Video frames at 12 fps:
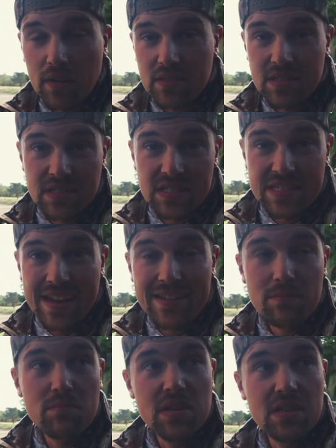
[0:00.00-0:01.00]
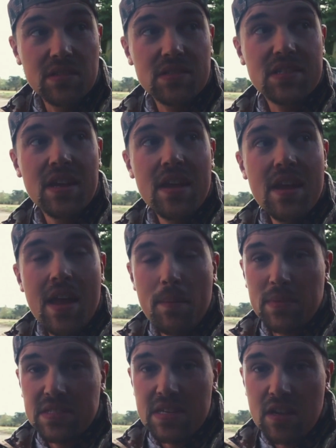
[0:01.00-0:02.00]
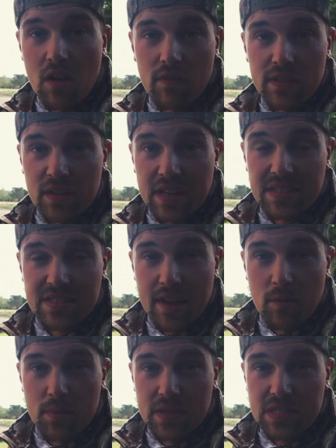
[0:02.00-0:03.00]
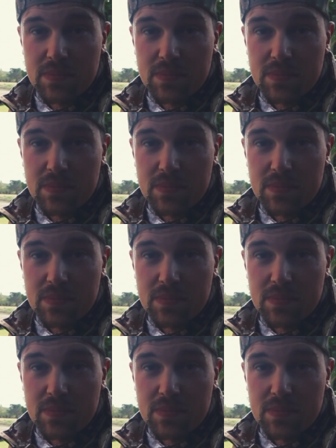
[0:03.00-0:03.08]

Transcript: It's in standing beans. I'm gonna sneak over there, get set up with a